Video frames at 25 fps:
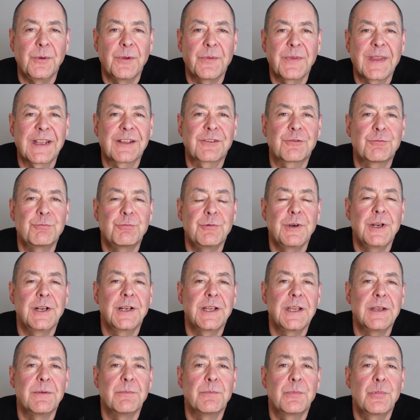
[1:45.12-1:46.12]
and that's
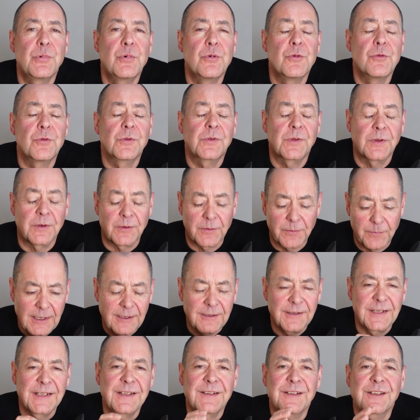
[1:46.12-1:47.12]
really important. I
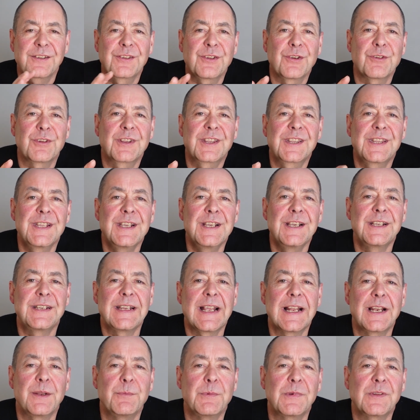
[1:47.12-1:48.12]
think the sort of third
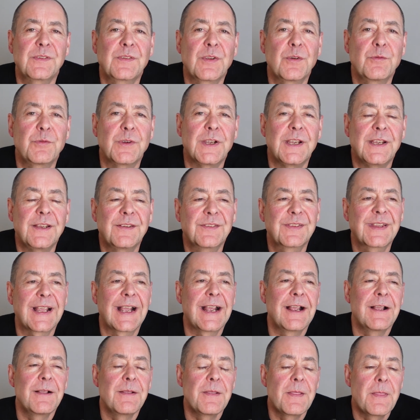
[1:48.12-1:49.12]
element of it is
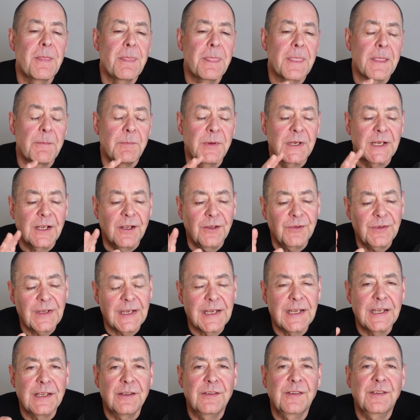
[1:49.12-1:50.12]
that because it
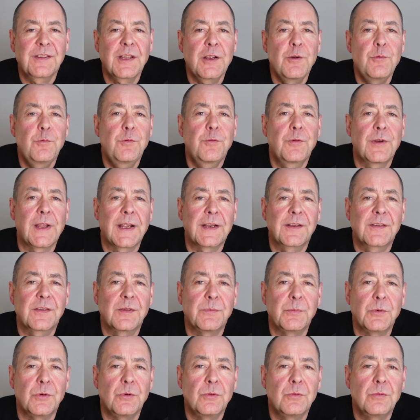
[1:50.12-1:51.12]
is so
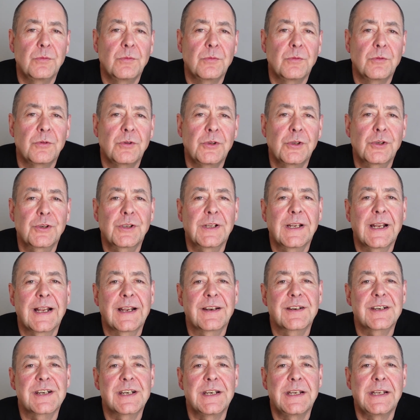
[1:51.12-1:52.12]
flexible, you can
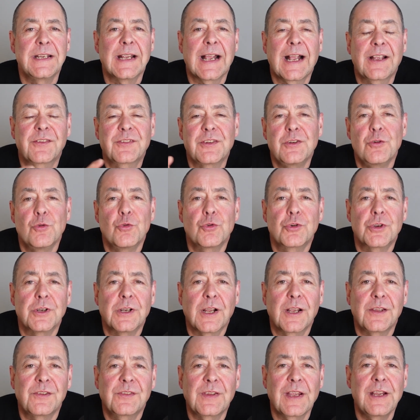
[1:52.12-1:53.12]
actually, as an
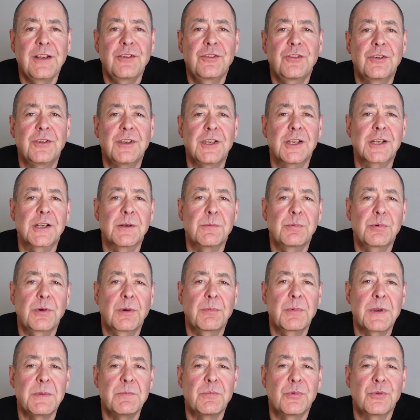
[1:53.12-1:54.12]
organization, you can
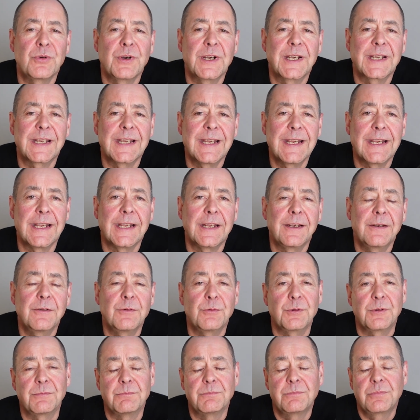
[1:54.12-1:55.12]
probably bring in,
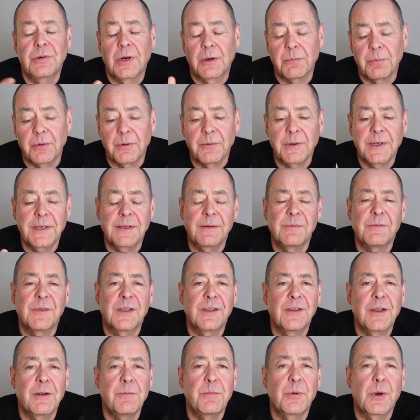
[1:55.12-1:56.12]
or probably,
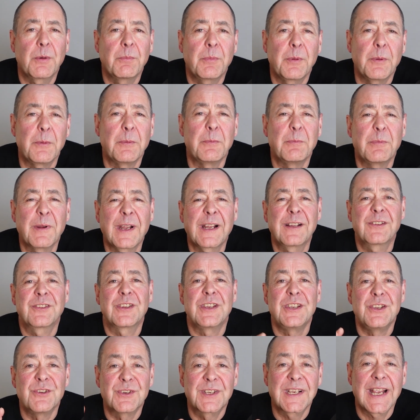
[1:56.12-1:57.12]
no problem about
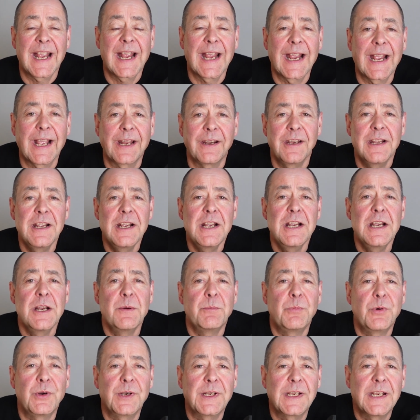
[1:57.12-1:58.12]
it, you can
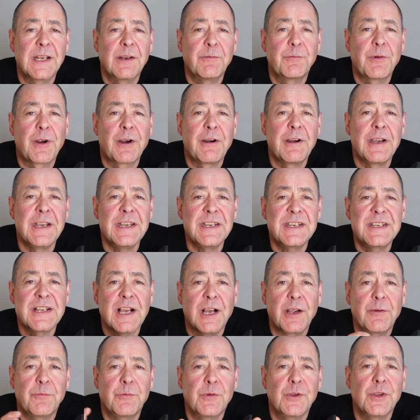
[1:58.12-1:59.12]
bring in a very
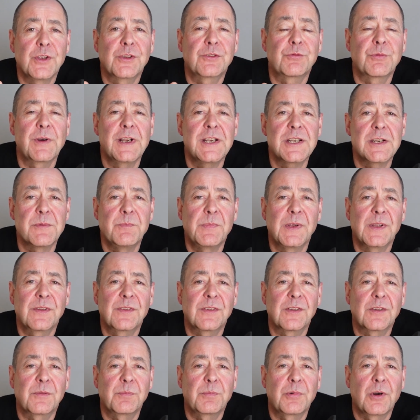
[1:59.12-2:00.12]
diverse range of
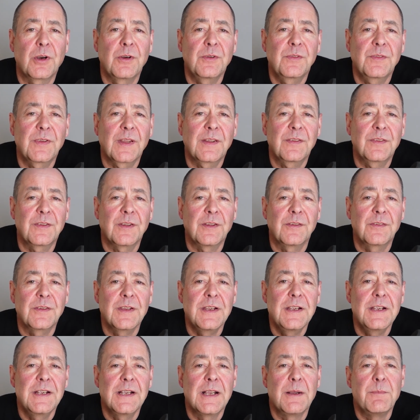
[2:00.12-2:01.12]
business processes,
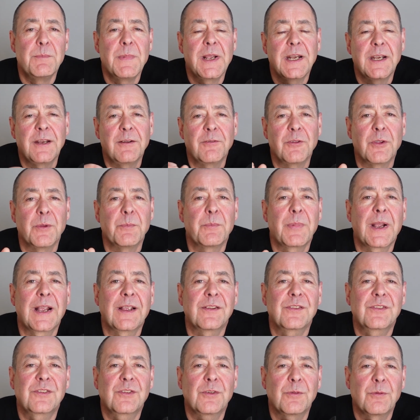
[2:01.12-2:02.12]
and many of them
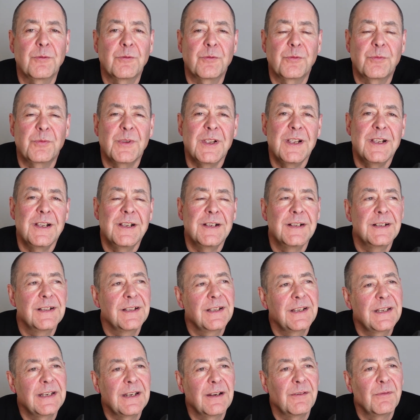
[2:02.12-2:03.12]
perhaps sort of
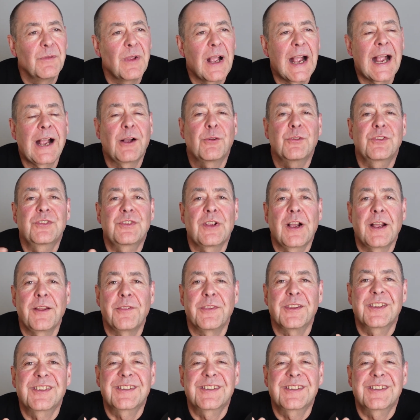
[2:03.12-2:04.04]
outside the